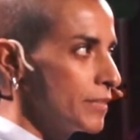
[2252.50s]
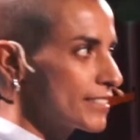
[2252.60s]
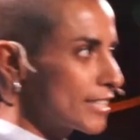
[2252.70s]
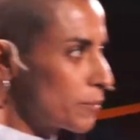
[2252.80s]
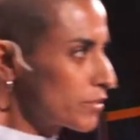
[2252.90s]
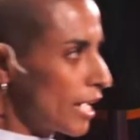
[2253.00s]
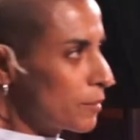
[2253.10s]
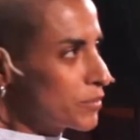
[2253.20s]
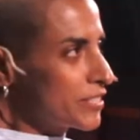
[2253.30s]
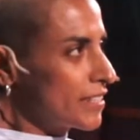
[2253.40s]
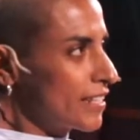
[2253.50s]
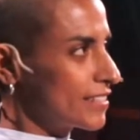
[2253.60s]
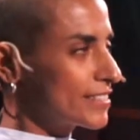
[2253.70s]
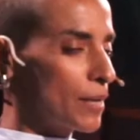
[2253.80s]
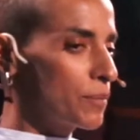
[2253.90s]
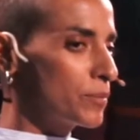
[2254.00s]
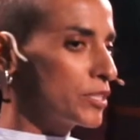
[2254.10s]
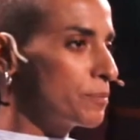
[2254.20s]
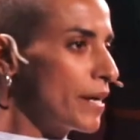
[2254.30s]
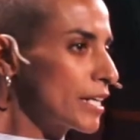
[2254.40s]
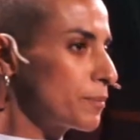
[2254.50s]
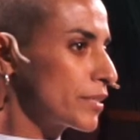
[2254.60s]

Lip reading: sometimes then I step a bit back,